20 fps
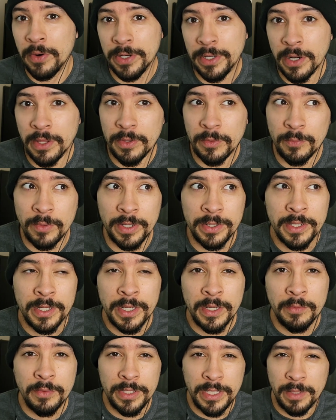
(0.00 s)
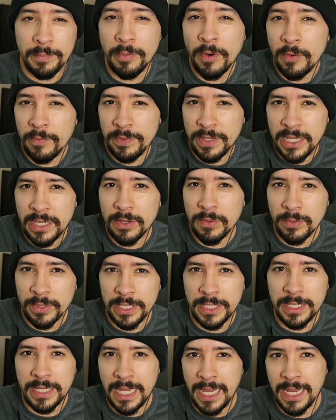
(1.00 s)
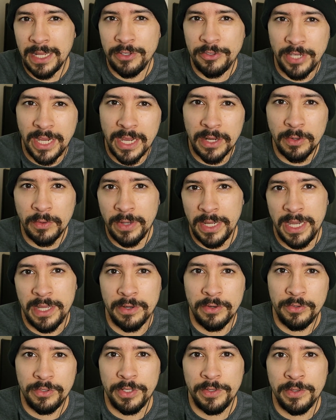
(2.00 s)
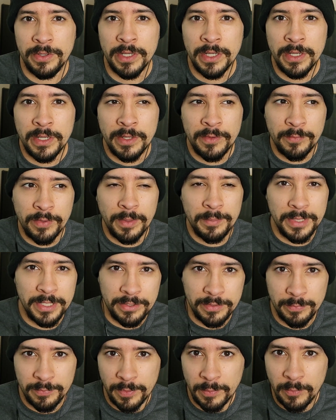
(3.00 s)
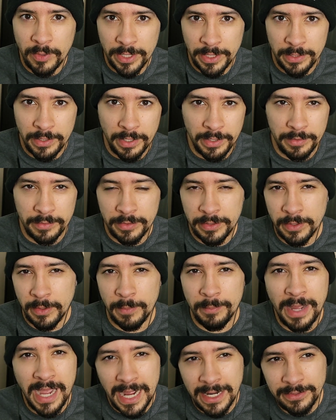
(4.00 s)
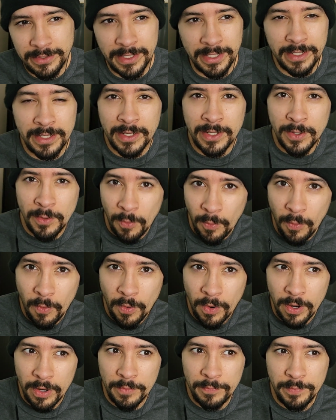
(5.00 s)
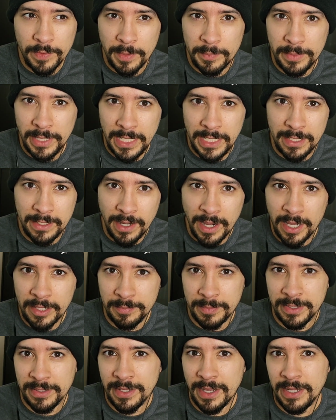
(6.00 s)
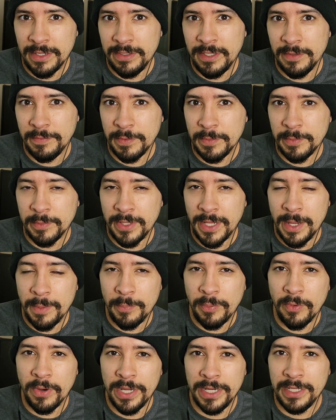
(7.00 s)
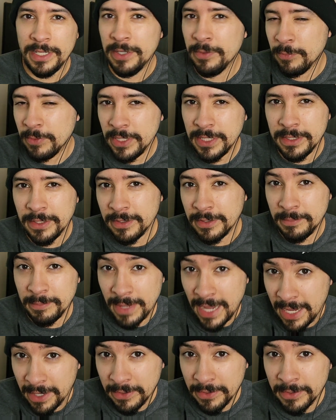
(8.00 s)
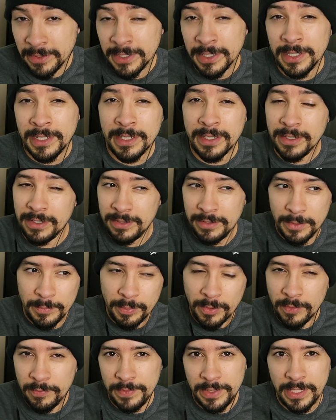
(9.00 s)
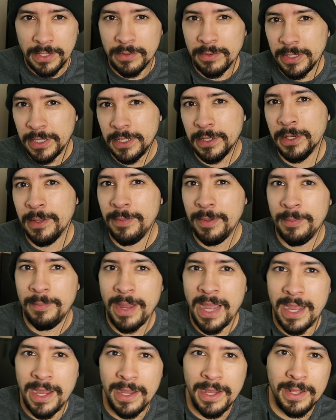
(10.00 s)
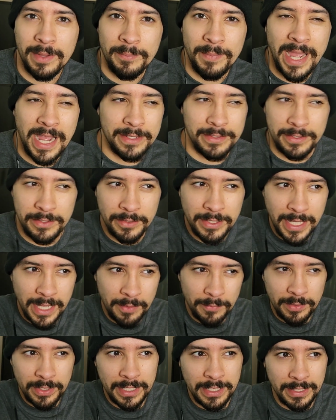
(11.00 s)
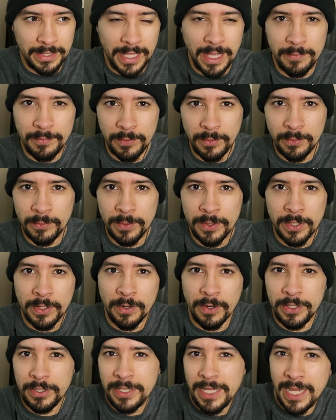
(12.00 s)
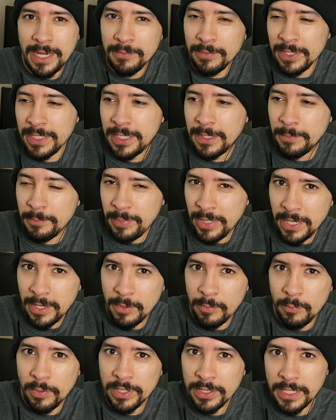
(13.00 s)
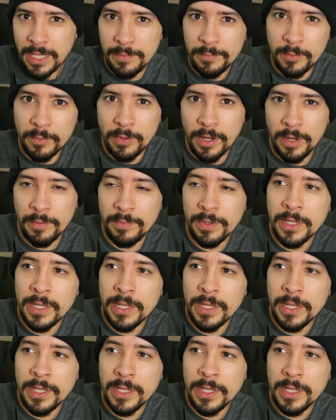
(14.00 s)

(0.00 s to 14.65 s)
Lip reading: another one when they both equally can channel energy from one another. So magic, or from a cosmic scientific standpoint, it really doesn't matter because they're both equally going to be matched. You can't really level, or you can't really compare what level of